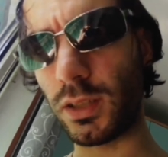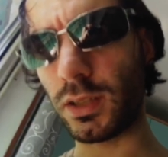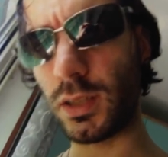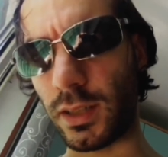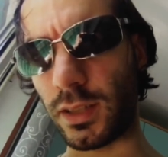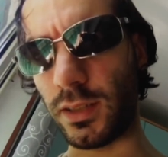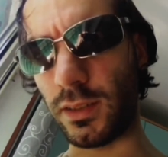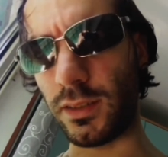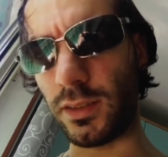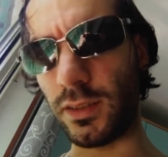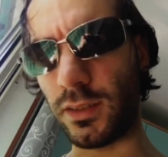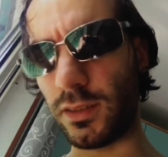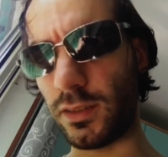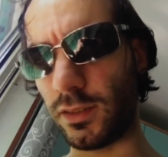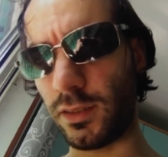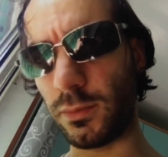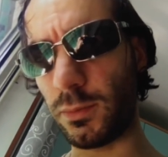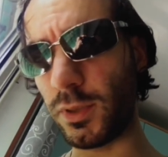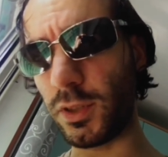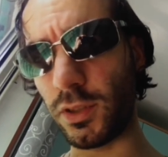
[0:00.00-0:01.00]

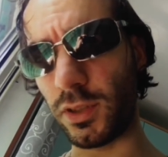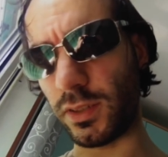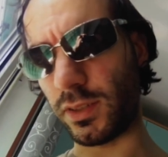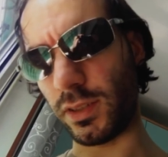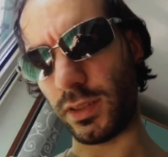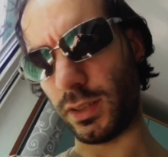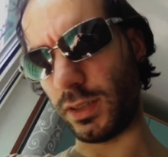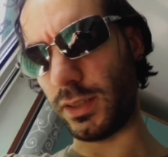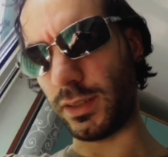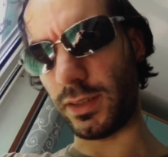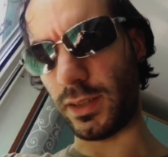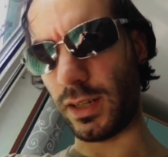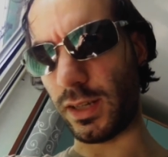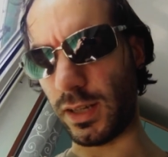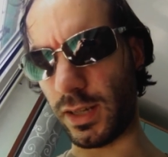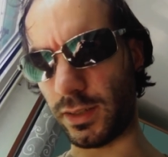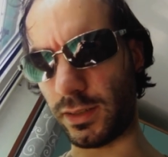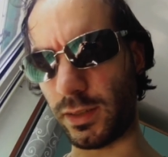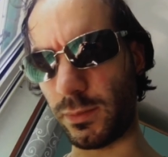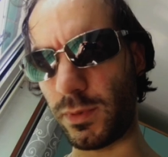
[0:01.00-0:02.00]
Adesso
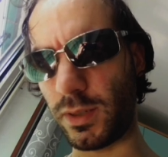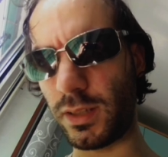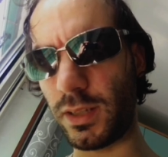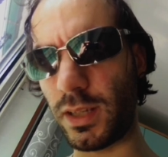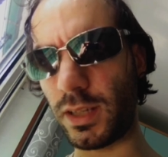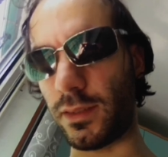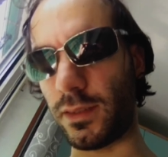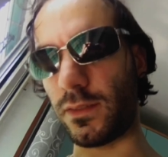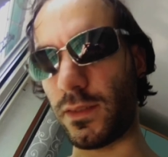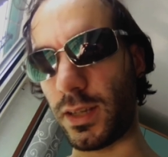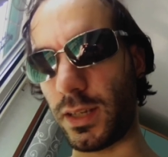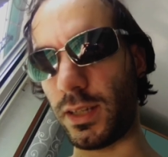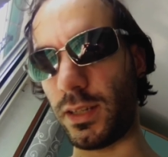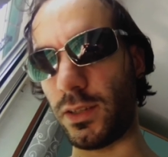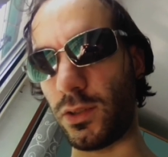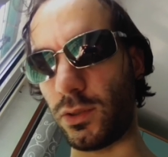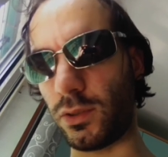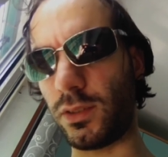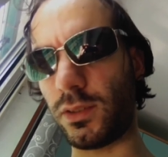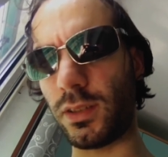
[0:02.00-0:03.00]
literally a summer day, it's
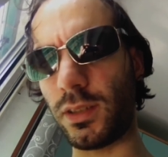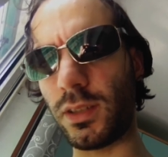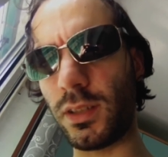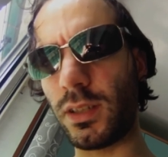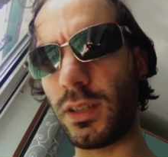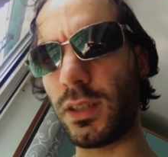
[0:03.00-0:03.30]
very hot.